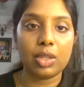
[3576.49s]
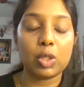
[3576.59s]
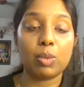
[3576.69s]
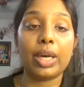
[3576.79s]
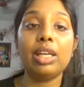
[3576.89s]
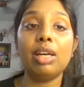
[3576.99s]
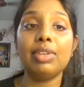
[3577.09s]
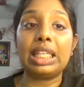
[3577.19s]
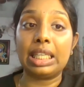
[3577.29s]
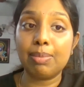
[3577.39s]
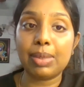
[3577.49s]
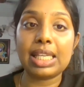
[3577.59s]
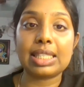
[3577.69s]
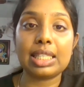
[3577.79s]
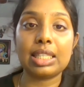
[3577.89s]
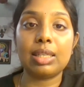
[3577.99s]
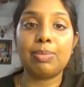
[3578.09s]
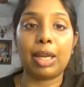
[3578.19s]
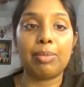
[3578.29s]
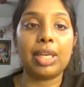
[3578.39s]
So why are we replacing the
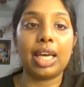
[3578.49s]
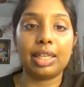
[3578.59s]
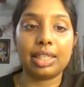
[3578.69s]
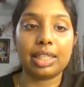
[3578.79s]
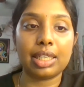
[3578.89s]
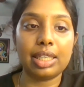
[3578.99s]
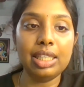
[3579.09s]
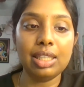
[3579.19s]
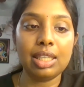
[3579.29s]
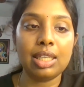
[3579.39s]
primary anterior teeth?